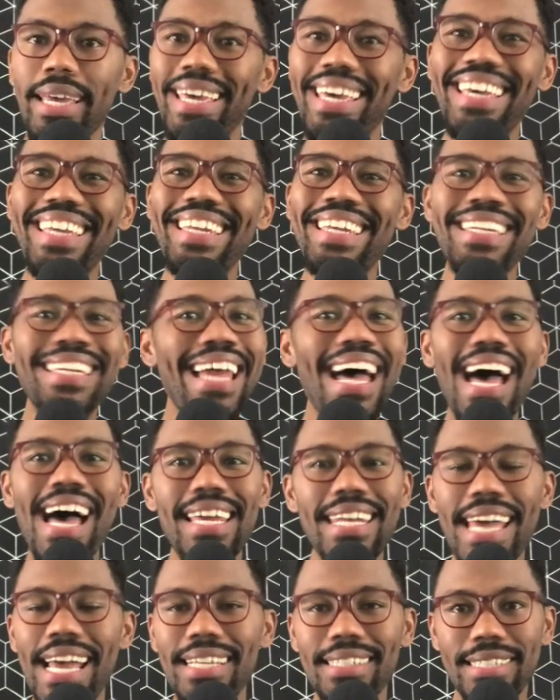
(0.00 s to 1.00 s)
any
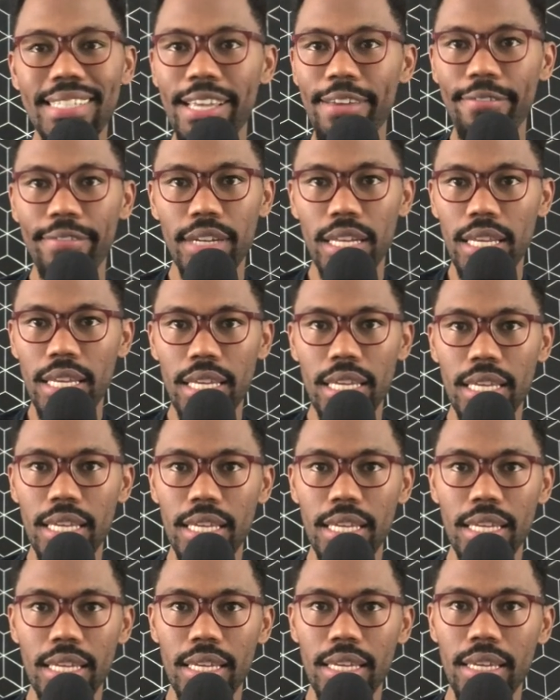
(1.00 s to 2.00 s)
non-activity,
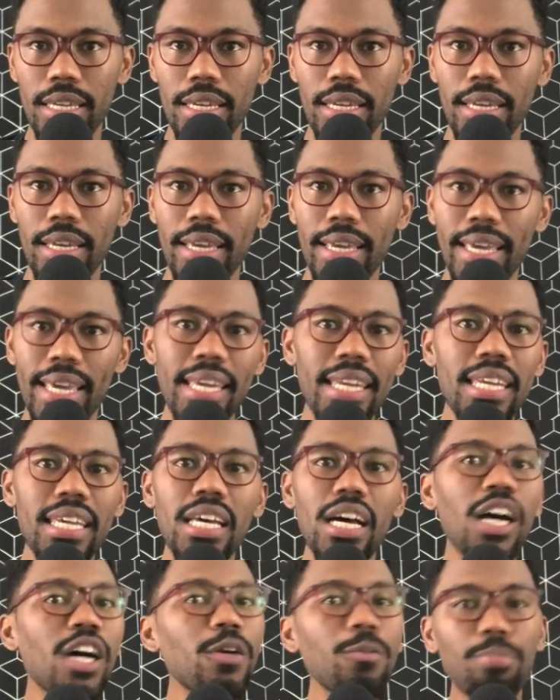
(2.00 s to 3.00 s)
any
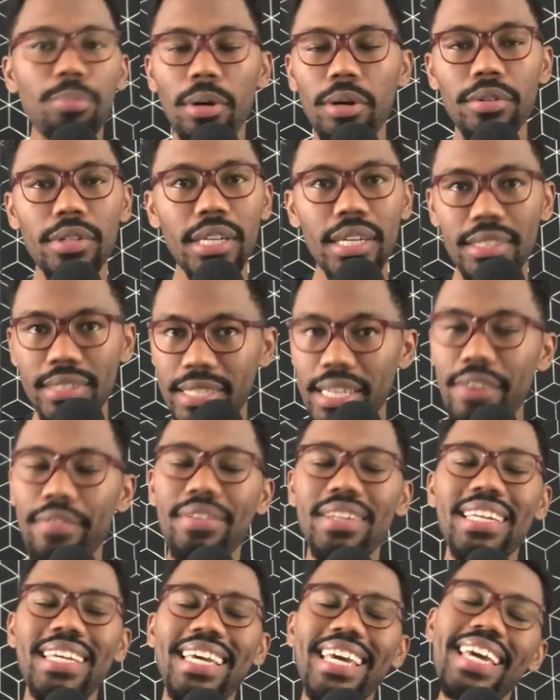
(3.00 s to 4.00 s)

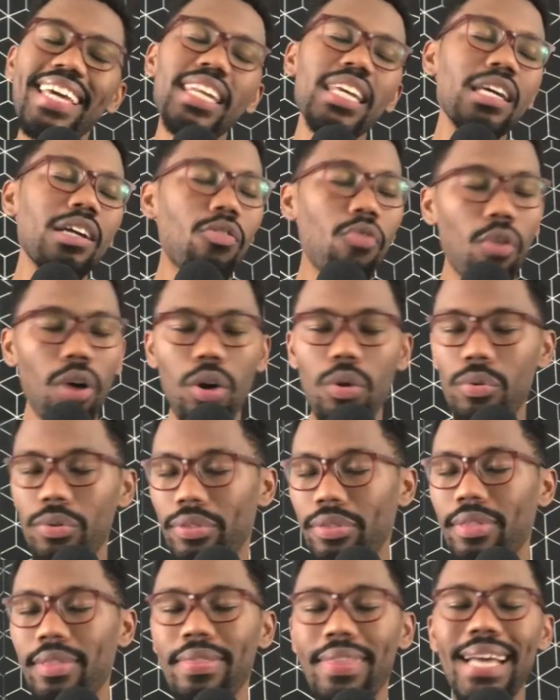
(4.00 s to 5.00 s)
unproductivity, any
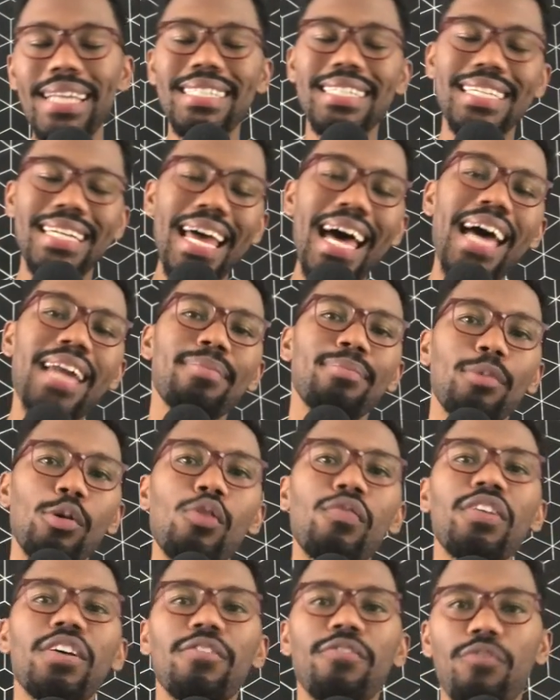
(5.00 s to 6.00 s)
growth that's not
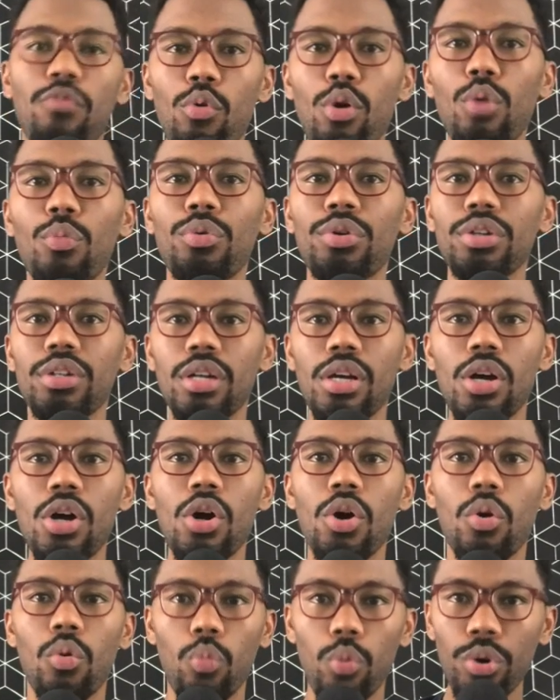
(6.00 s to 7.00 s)
moving forward
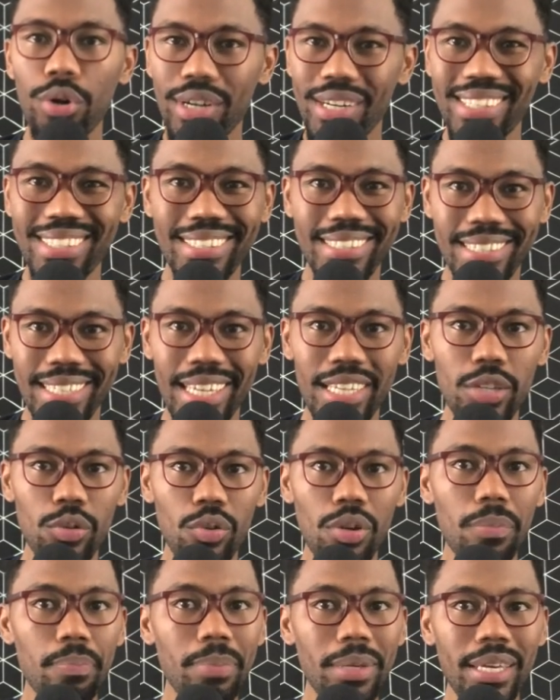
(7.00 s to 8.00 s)
will continue
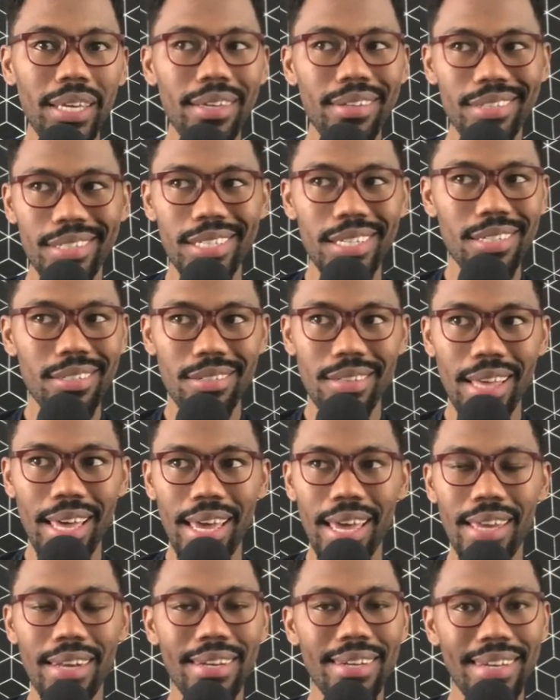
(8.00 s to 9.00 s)
to be just
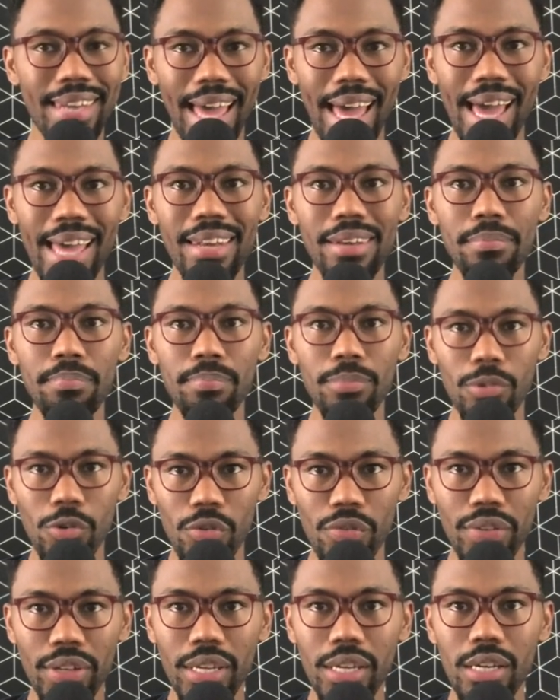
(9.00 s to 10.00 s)
that, not
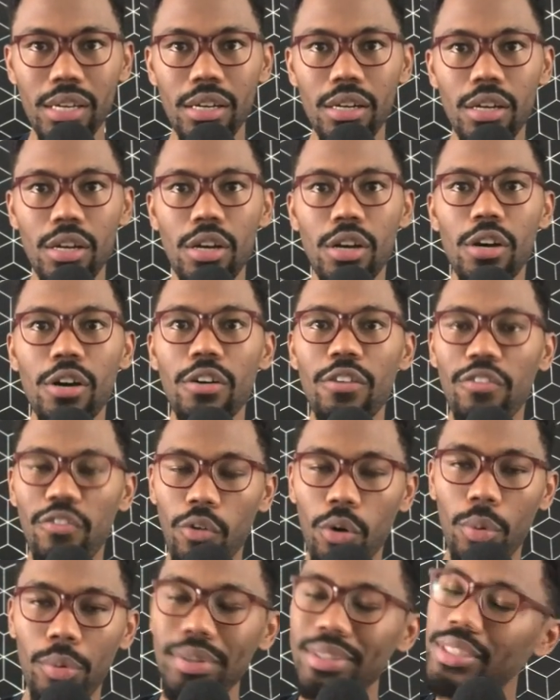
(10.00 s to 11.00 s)
moving
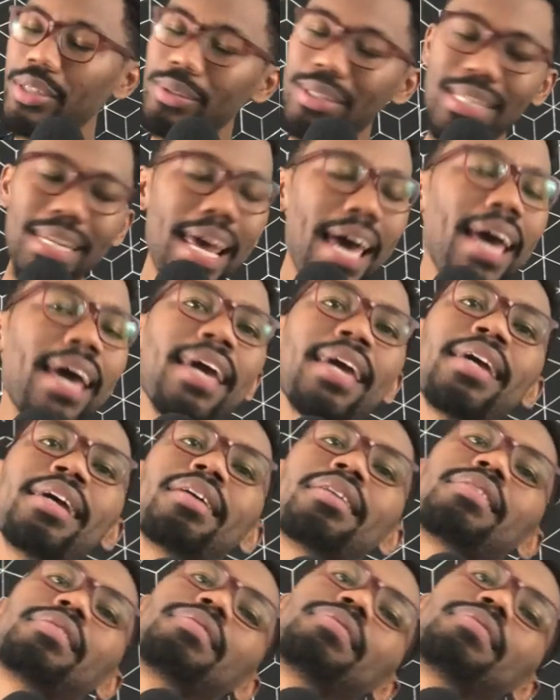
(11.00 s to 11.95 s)
forward. So today,